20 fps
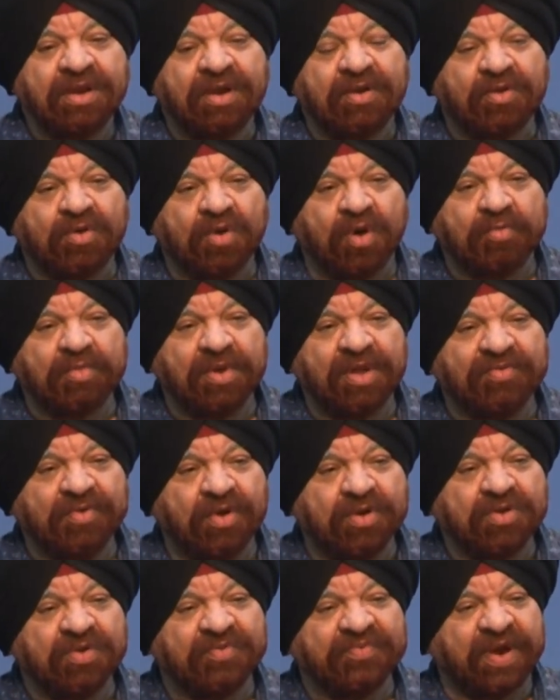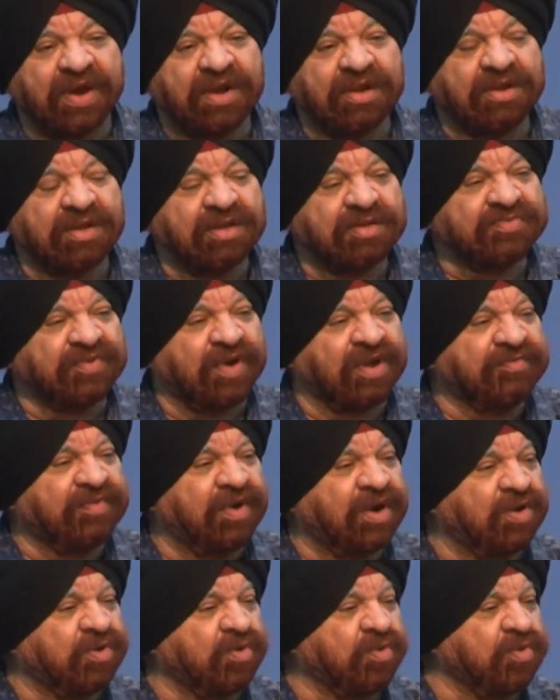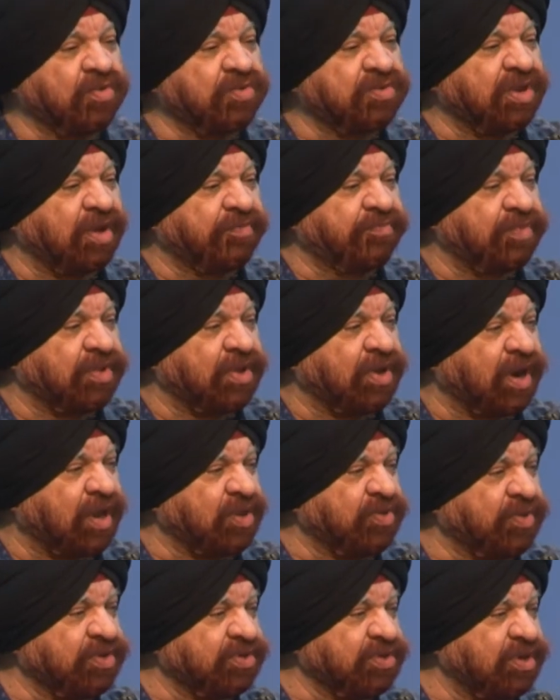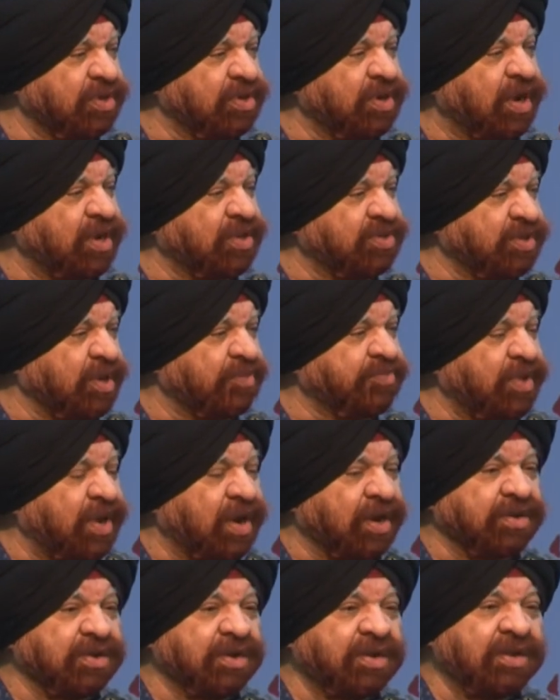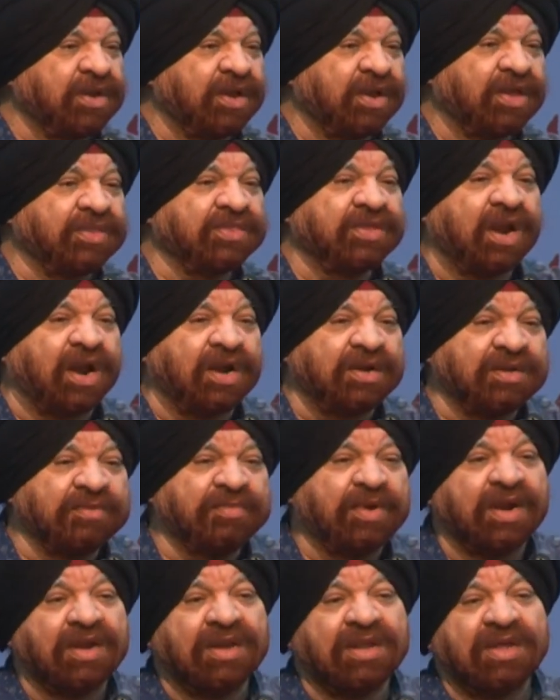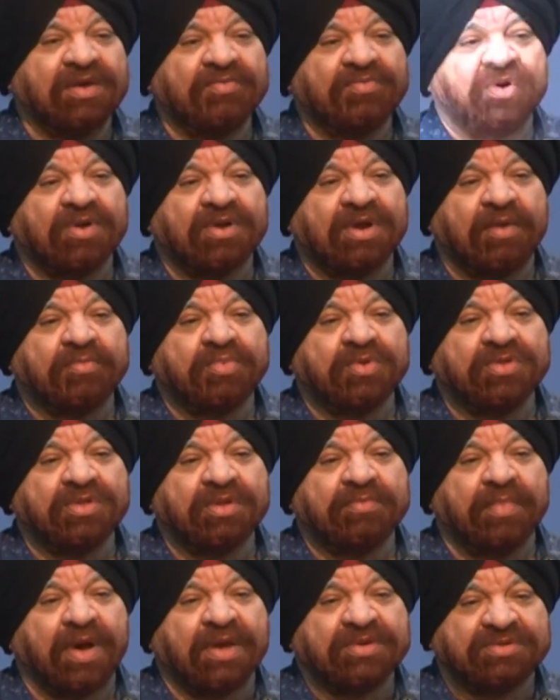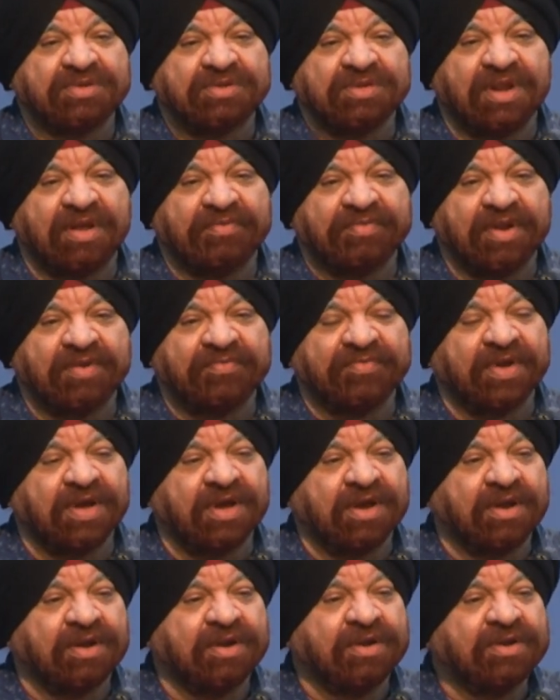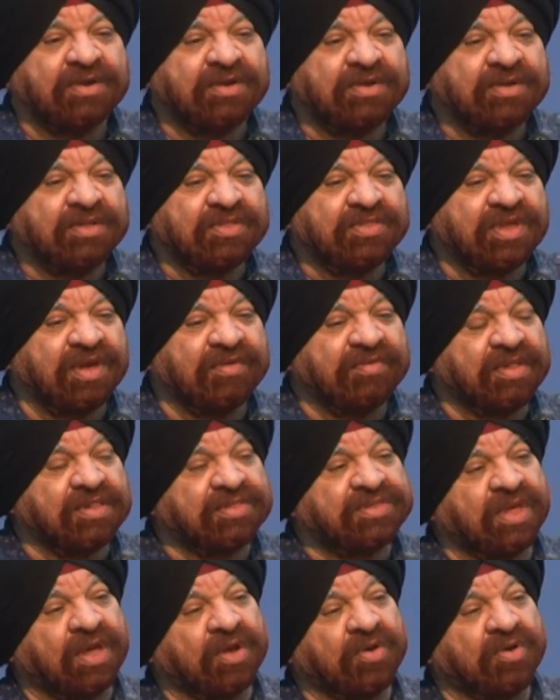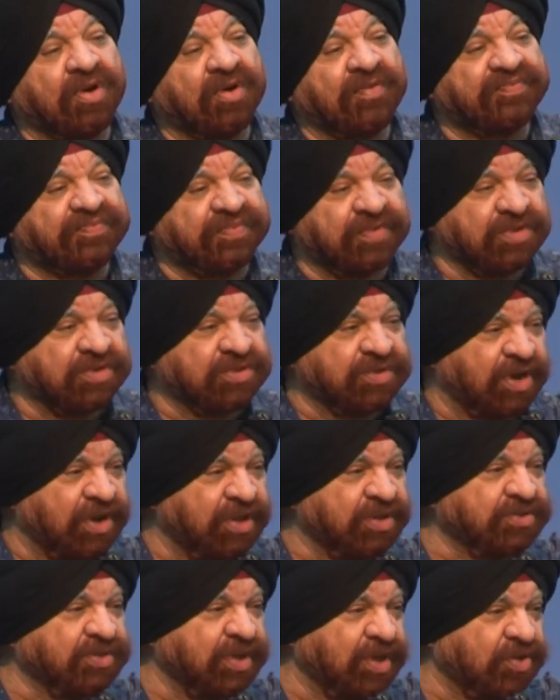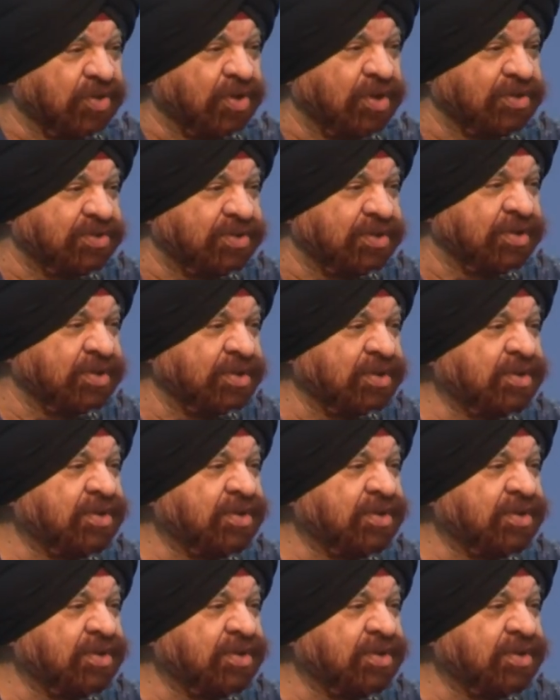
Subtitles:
Normally what you find is one will do graduation in any subject and ultimately he would come to the master's level where they will think of studying psychology.